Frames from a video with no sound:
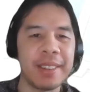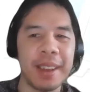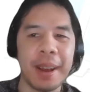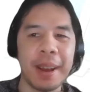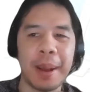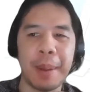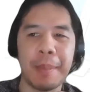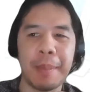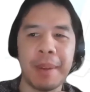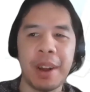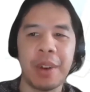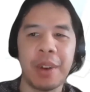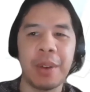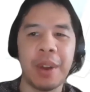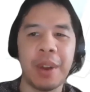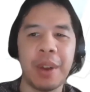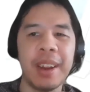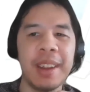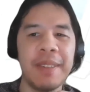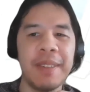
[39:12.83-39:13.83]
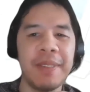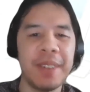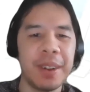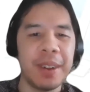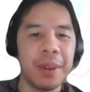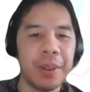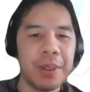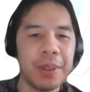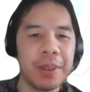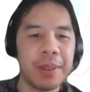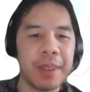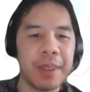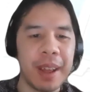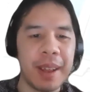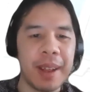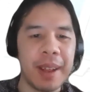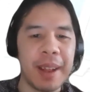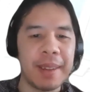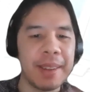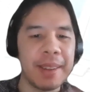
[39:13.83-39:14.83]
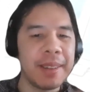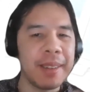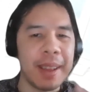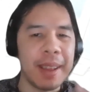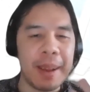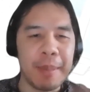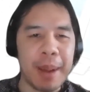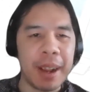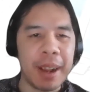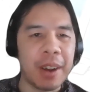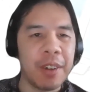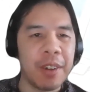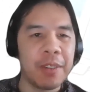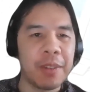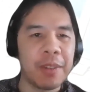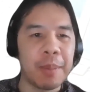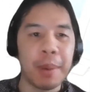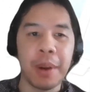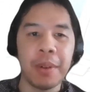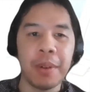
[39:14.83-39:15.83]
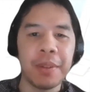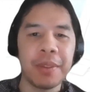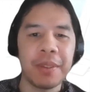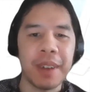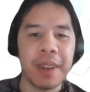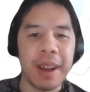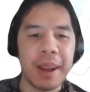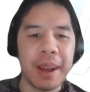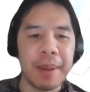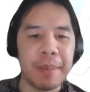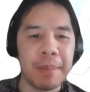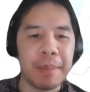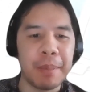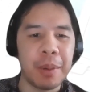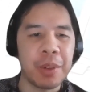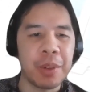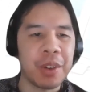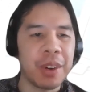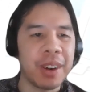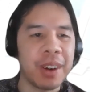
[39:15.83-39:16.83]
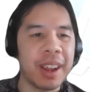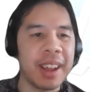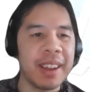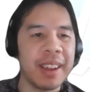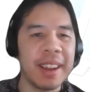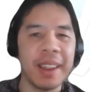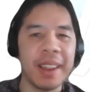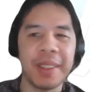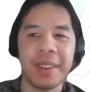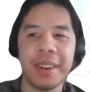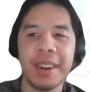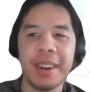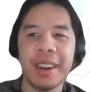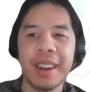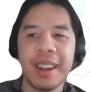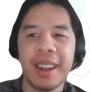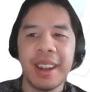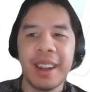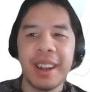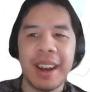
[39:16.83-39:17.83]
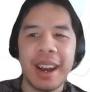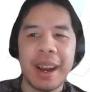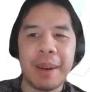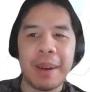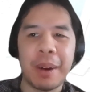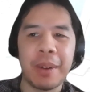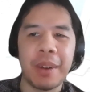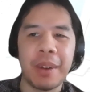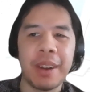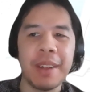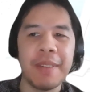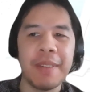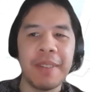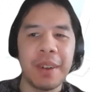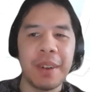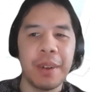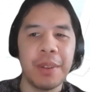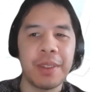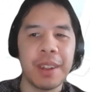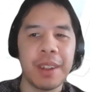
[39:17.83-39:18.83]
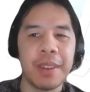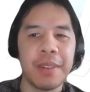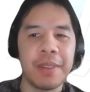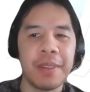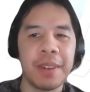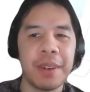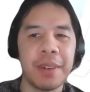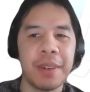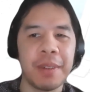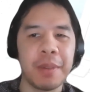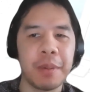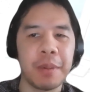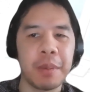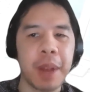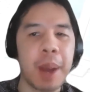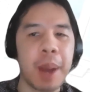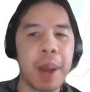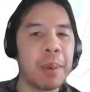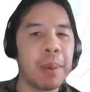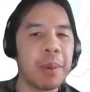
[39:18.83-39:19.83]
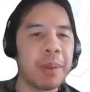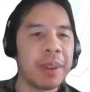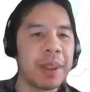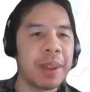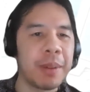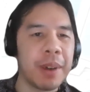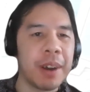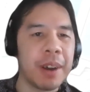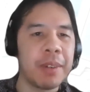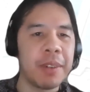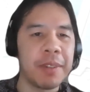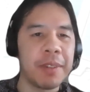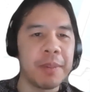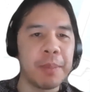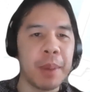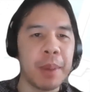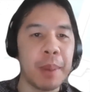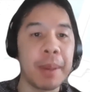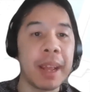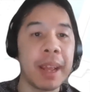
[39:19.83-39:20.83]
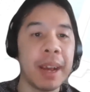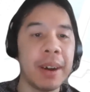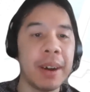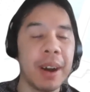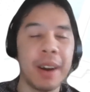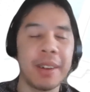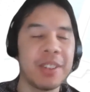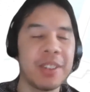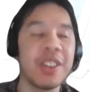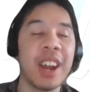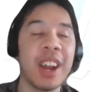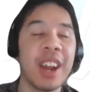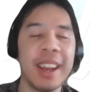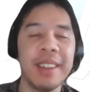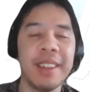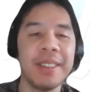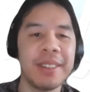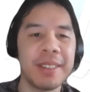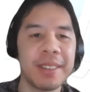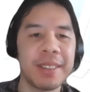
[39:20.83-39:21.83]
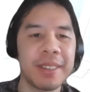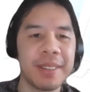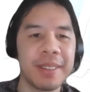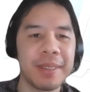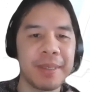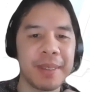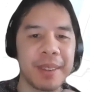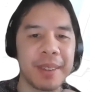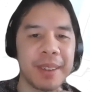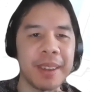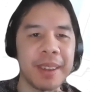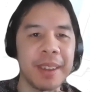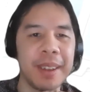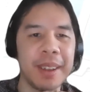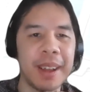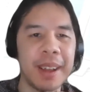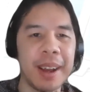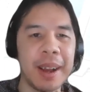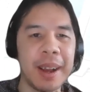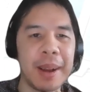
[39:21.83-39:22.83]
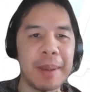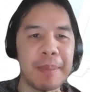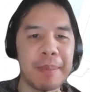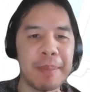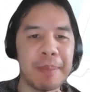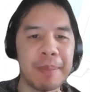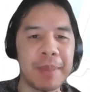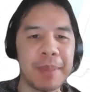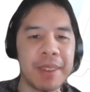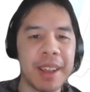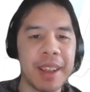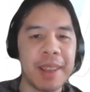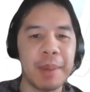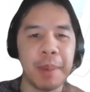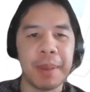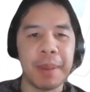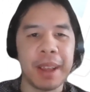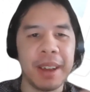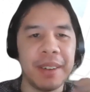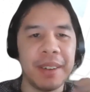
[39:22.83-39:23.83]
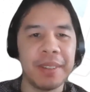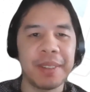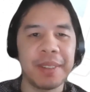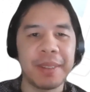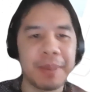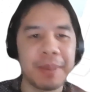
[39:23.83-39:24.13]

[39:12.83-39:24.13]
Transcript: are there any fields, and this might go for both Pushkar and Heather, are there any fields that you feel couple really well with public health, GIS, besides public health?